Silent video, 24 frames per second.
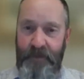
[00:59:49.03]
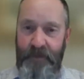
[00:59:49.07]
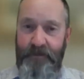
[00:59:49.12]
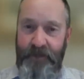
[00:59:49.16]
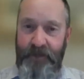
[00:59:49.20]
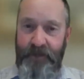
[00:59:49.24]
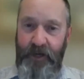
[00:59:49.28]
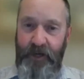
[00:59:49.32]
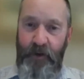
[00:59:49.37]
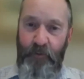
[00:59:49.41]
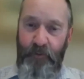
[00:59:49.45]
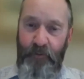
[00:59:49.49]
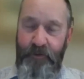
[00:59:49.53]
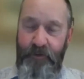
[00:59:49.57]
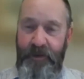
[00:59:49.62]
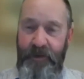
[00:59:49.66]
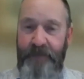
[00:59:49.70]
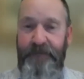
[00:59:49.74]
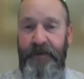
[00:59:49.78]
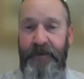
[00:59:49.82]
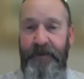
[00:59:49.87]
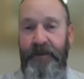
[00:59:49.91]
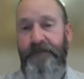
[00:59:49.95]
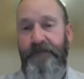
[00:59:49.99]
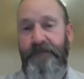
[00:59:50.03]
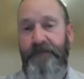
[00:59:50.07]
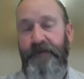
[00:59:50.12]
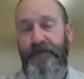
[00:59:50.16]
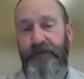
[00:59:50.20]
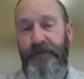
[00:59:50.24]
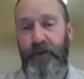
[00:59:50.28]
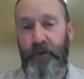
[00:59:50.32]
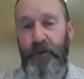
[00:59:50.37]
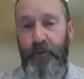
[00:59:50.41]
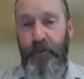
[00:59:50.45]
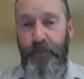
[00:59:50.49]
You know, if it
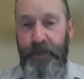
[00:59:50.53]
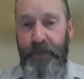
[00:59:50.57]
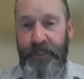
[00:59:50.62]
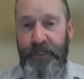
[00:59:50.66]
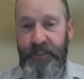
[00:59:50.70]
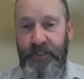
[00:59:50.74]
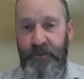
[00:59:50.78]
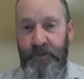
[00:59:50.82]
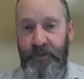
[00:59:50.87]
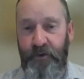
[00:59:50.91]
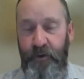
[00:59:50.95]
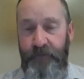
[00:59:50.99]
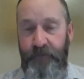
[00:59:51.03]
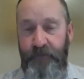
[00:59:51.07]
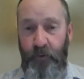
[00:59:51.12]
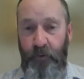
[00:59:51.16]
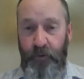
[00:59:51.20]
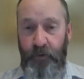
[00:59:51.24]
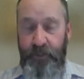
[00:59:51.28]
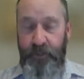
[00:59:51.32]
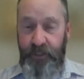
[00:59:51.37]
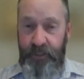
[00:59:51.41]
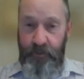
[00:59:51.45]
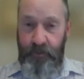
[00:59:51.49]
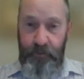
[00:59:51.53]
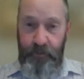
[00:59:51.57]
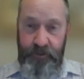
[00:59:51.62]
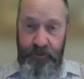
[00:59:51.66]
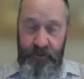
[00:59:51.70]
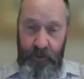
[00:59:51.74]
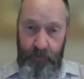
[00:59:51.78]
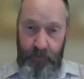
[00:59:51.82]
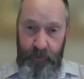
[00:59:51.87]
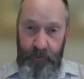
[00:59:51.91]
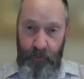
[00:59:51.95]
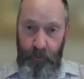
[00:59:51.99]
filled up in a storm, if all you did was
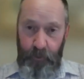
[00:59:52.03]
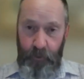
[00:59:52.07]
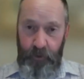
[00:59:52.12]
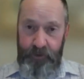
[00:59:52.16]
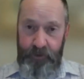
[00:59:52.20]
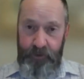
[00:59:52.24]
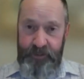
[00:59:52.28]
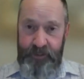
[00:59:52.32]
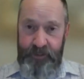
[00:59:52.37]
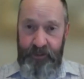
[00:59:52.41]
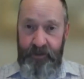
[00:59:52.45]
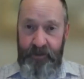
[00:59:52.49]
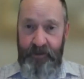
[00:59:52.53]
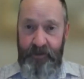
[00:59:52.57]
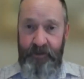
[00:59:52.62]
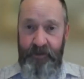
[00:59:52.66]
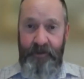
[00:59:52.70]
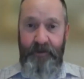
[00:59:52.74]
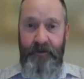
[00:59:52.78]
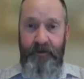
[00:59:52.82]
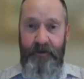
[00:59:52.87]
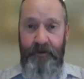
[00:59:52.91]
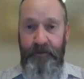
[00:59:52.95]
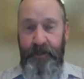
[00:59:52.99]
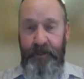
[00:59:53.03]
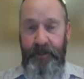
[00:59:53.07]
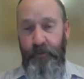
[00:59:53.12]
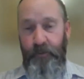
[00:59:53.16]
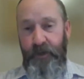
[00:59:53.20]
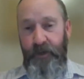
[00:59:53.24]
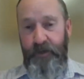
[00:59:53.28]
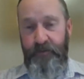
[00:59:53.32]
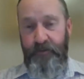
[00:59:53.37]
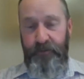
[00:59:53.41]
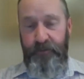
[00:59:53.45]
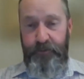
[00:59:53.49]
drop your water and then you
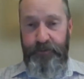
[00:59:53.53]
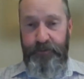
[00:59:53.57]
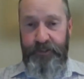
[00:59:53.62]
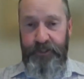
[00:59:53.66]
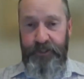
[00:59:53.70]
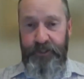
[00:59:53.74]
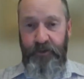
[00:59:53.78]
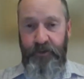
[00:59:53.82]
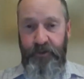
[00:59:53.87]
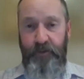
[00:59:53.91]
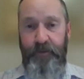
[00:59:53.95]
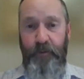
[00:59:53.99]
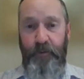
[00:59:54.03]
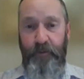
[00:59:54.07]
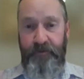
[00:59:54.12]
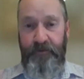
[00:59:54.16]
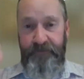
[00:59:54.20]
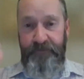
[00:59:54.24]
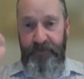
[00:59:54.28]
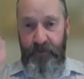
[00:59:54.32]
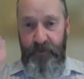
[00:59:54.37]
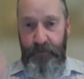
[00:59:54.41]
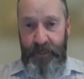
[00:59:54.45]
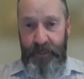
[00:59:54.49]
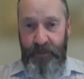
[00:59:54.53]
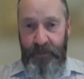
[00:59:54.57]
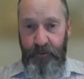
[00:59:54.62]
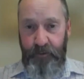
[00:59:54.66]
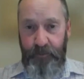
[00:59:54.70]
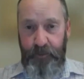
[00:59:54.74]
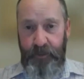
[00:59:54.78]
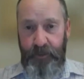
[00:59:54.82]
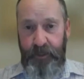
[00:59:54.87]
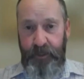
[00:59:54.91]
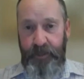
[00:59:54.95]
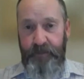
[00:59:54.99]
had a thunderstorm, it would fill back
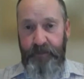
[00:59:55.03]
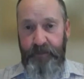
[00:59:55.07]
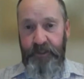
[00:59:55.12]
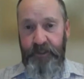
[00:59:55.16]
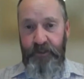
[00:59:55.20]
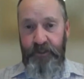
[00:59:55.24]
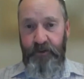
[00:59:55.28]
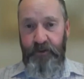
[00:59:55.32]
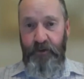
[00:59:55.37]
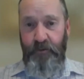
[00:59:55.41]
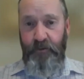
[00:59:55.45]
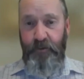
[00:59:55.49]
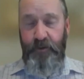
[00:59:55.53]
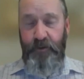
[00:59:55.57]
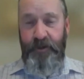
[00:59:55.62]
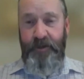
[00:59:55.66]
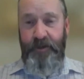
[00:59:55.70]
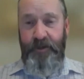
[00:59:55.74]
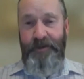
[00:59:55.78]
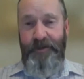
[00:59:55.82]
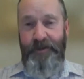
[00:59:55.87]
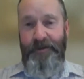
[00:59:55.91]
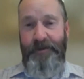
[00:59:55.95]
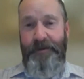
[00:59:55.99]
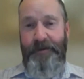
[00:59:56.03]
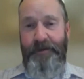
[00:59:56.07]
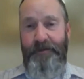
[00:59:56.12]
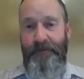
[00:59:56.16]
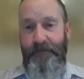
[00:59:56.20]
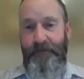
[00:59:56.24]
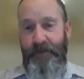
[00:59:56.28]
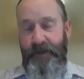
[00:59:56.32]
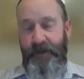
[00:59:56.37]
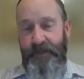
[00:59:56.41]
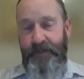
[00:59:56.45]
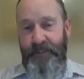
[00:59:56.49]
up again. So
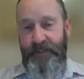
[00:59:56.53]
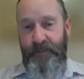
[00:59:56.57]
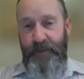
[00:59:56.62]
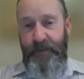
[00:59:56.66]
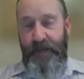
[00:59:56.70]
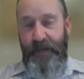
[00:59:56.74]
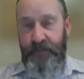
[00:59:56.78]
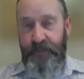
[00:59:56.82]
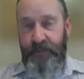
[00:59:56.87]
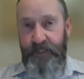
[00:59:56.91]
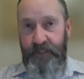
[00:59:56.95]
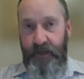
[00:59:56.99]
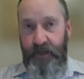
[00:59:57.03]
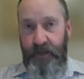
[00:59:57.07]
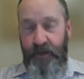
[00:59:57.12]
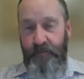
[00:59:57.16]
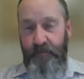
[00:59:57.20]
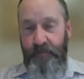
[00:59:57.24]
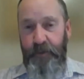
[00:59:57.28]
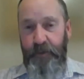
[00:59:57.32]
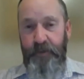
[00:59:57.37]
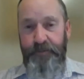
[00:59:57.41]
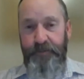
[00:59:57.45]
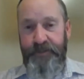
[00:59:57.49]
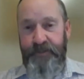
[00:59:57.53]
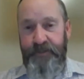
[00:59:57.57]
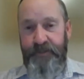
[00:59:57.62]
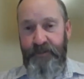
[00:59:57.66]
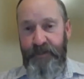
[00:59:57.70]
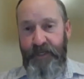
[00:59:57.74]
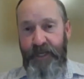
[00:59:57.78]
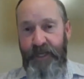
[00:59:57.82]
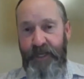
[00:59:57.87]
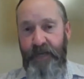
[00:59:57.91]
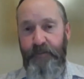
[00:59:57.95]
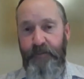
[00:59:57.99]
it's about design purpose
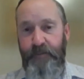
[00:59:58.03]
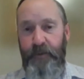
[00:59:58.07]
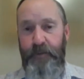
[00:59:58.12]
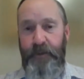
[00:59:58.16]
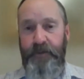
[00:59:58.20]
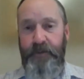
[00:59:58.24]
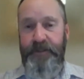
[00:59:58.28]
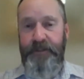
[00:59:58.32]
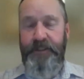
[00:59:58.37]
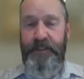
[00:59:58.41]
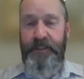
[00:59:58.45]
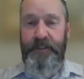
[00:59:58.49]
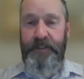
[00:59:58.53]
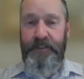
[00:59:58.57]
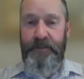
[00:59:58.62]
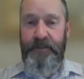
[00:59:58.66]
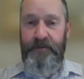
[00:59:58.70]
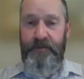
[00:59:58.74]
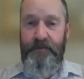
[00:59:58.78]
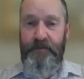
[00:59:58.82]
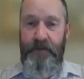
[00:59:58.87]
and capabilities